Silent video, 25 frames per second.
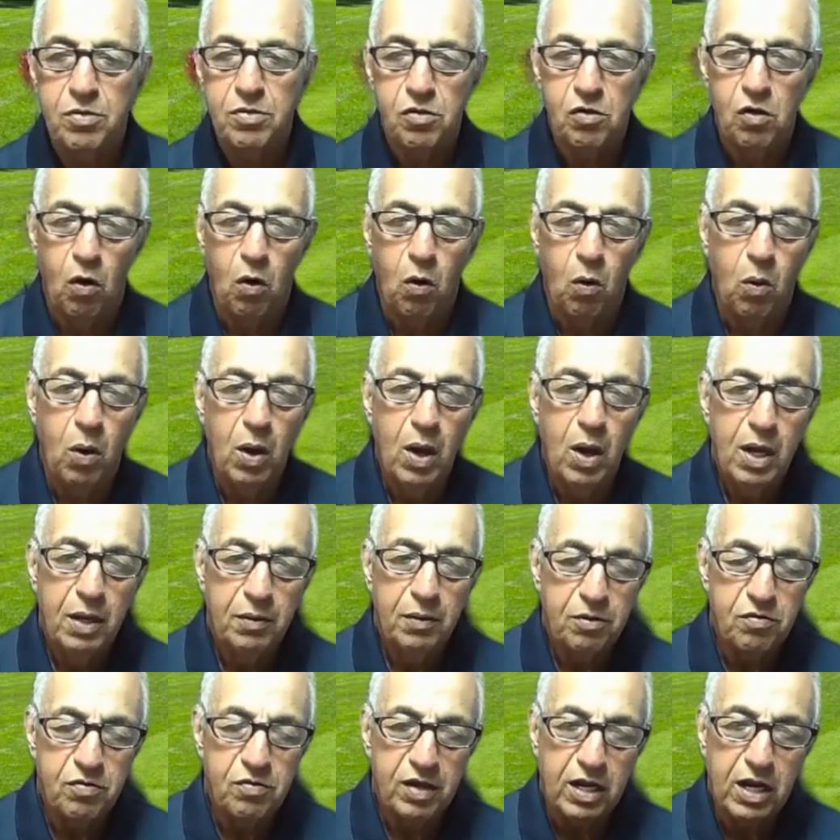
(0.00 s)
So
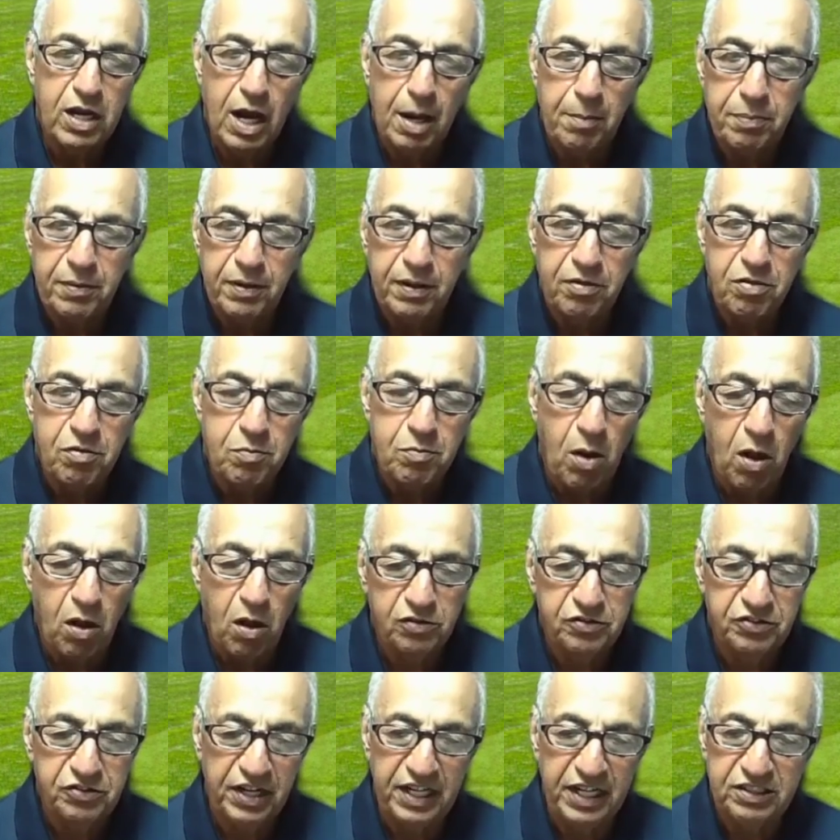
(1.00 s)
there's a couple of
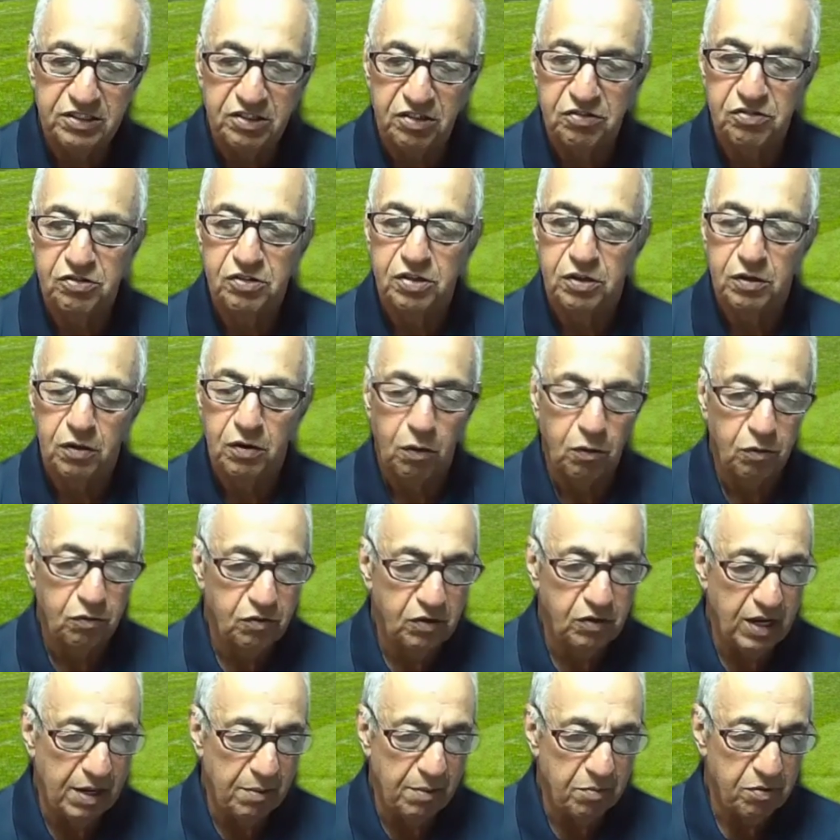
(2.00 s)
small changes to those
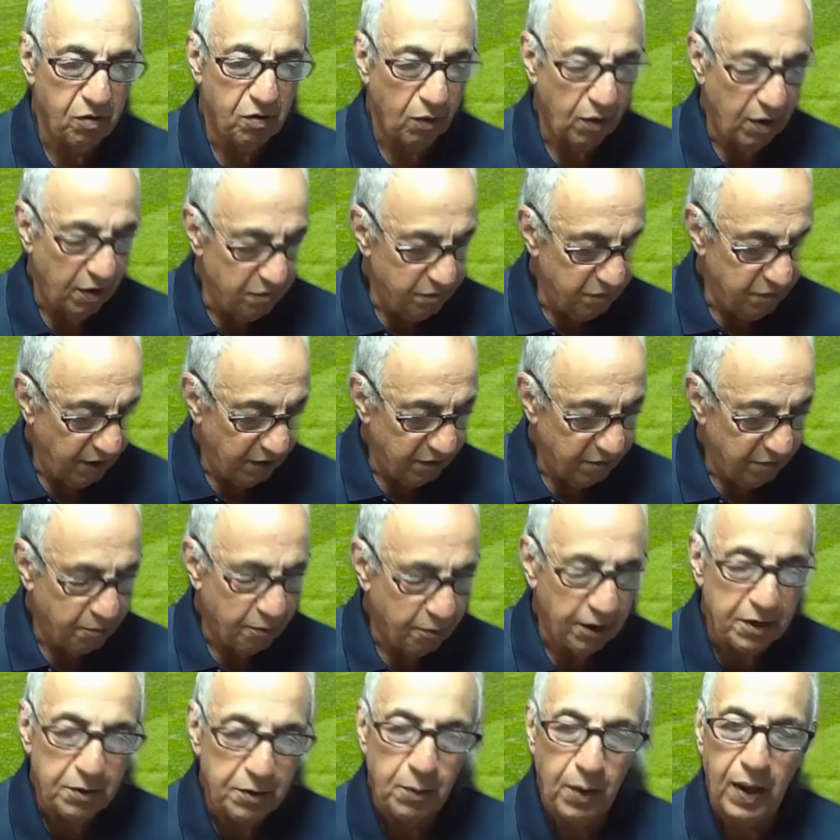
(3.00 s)
teams. So I, I
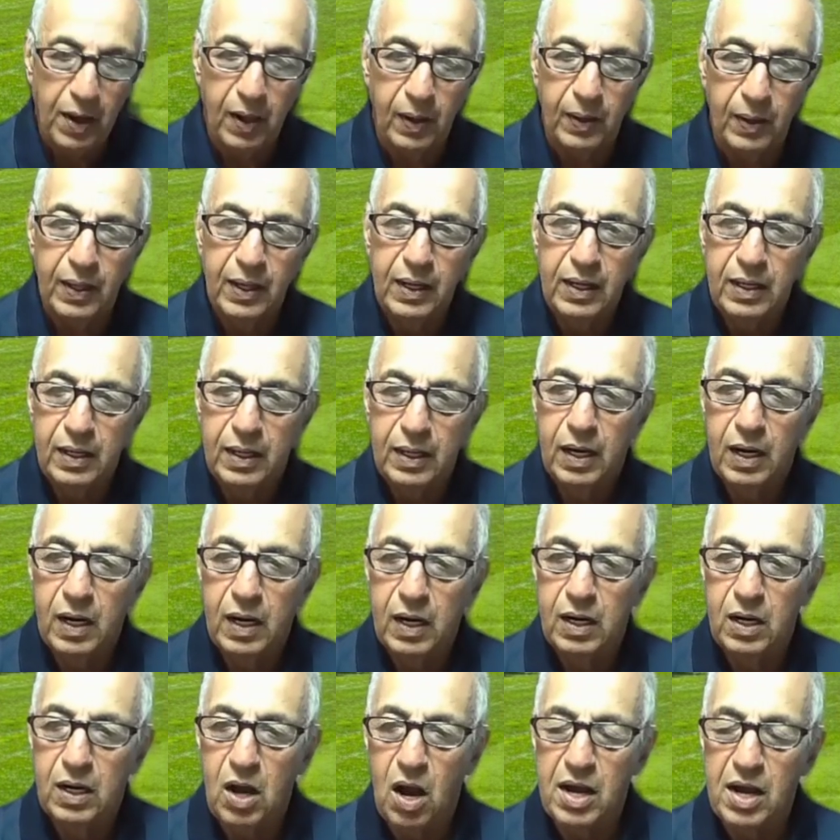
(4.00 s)
pretty well uh,
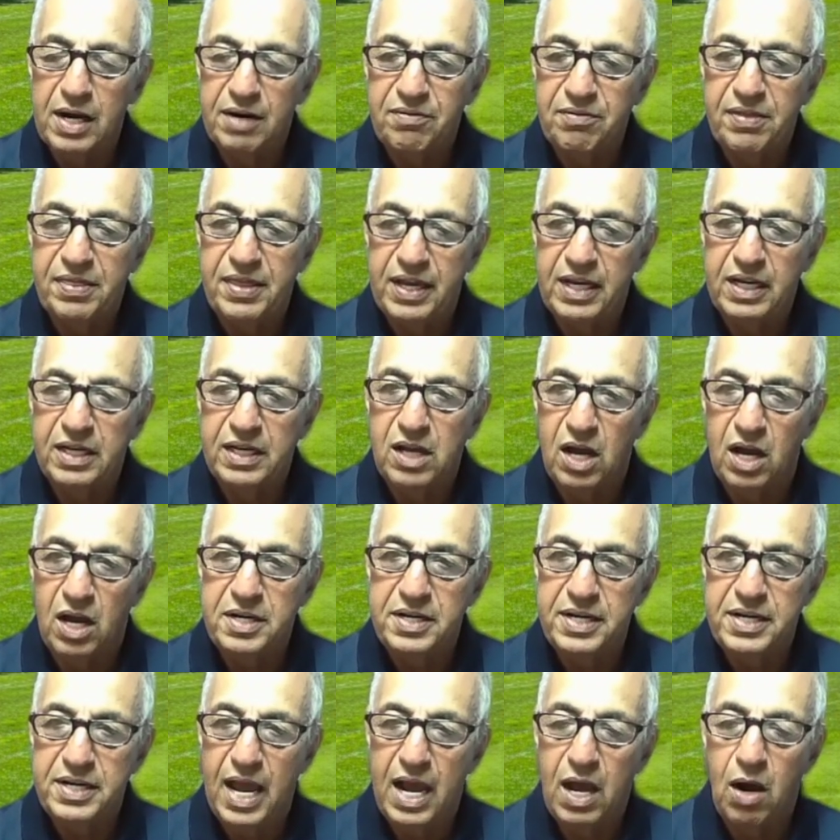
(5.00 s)
got everything
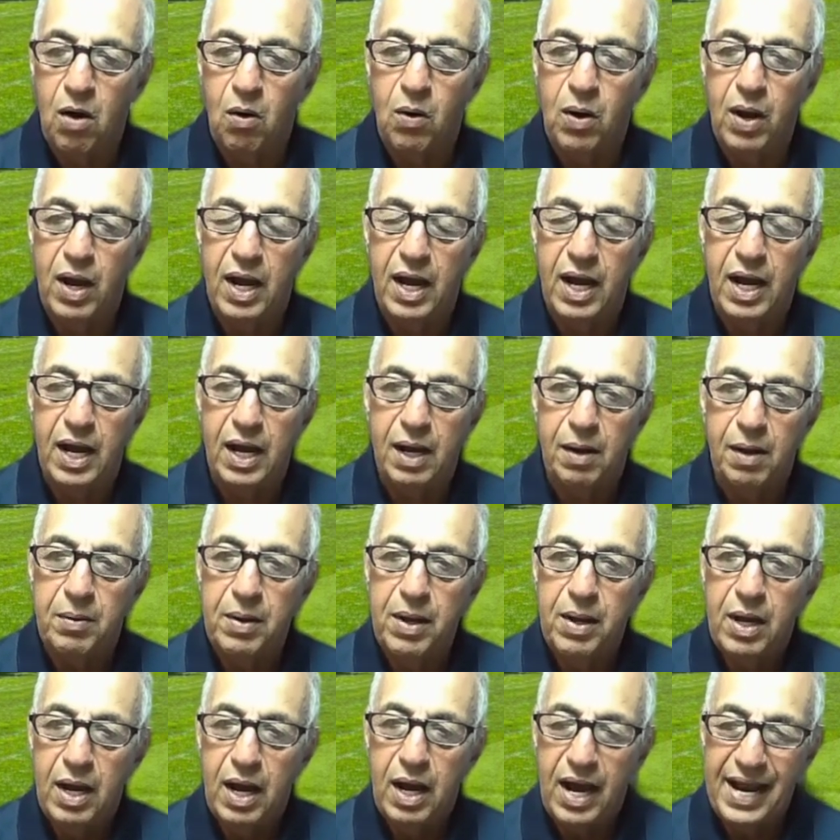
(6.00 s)
done now. Uh,
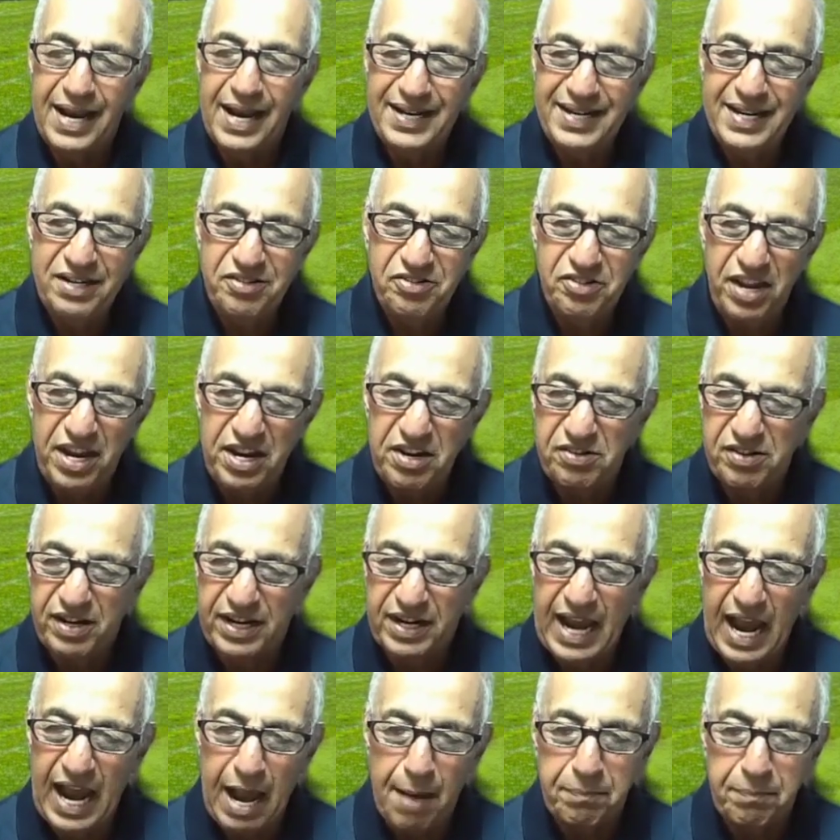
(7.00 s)
I did change a
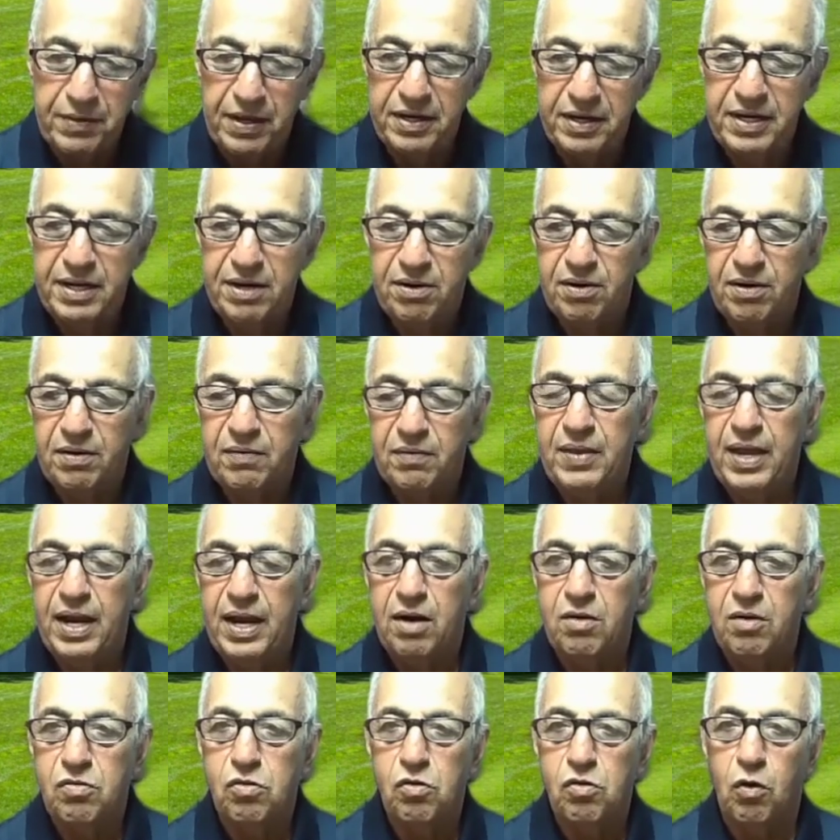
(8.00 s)
captain here and
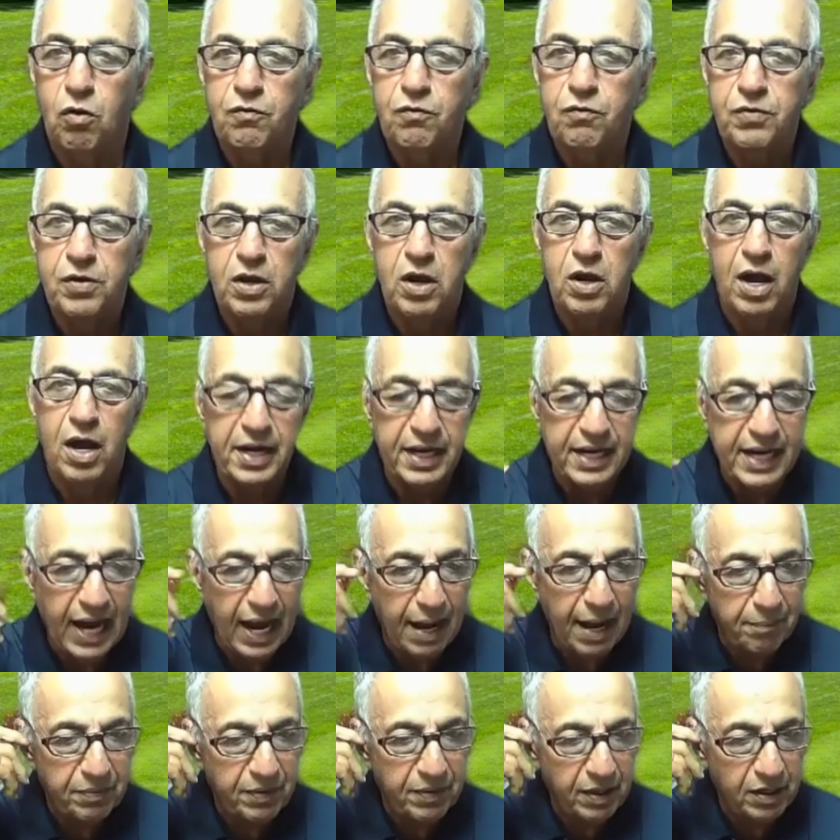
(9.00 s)
there. So if you got a
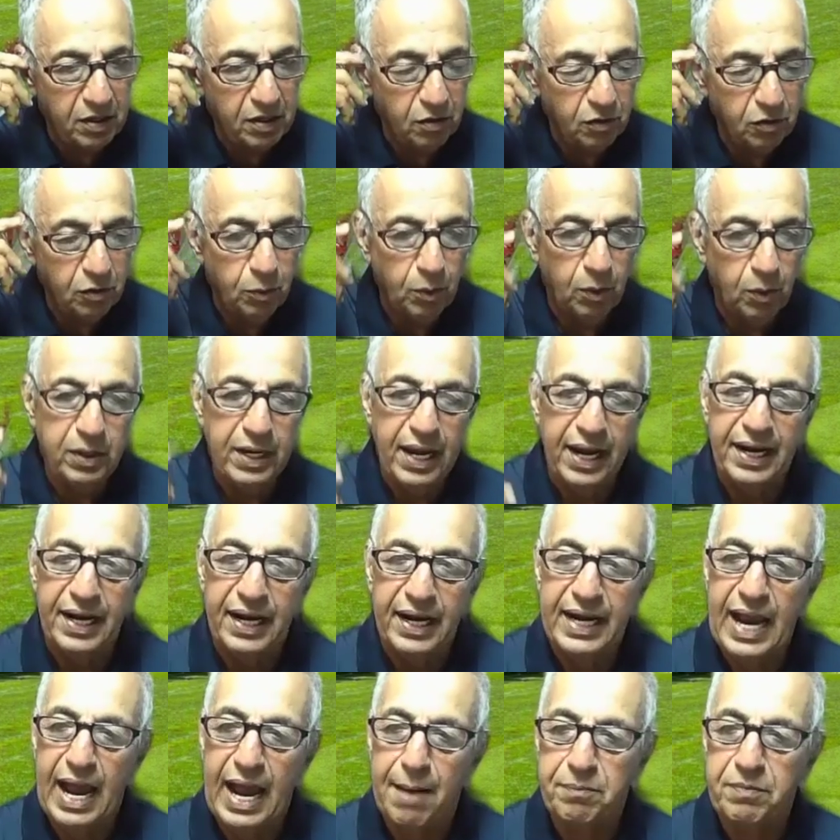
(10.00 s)
captain, you, you, will get a
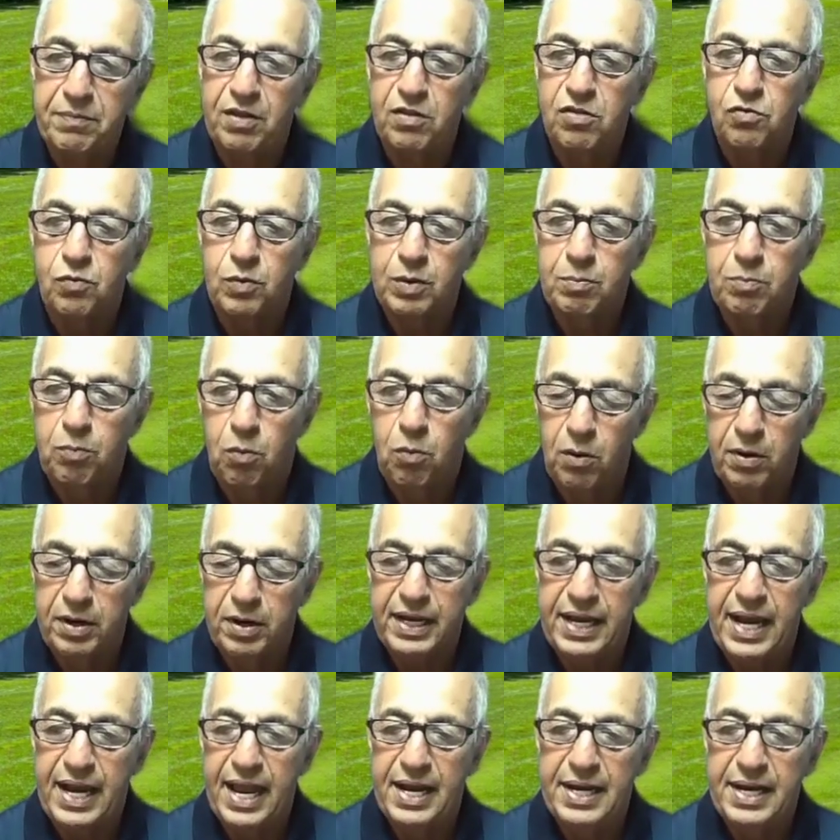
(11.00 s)
captain's report
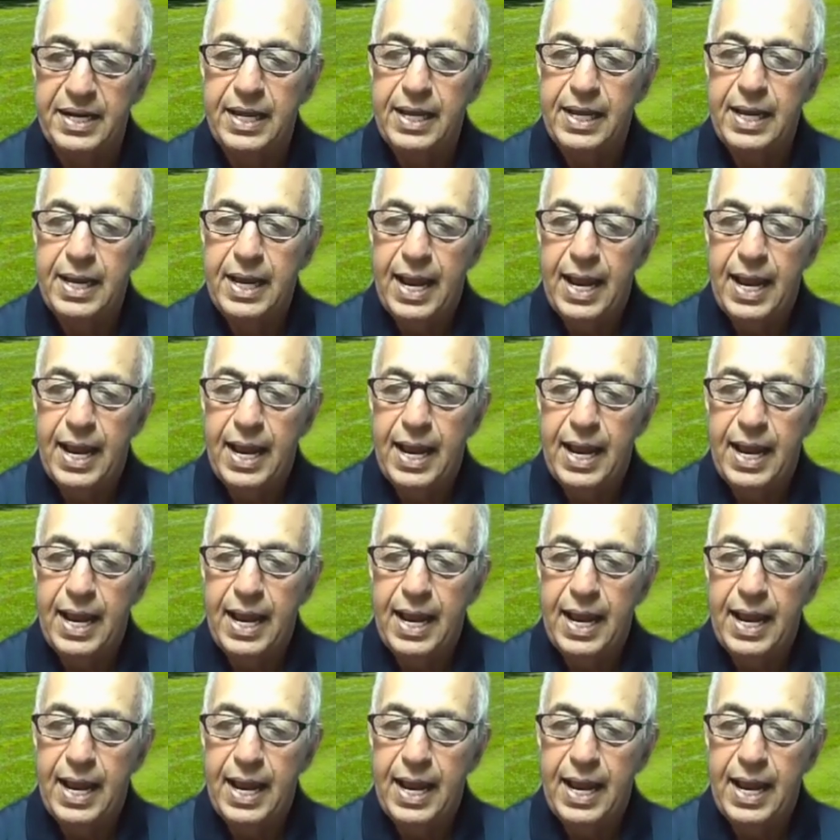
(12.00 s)
again.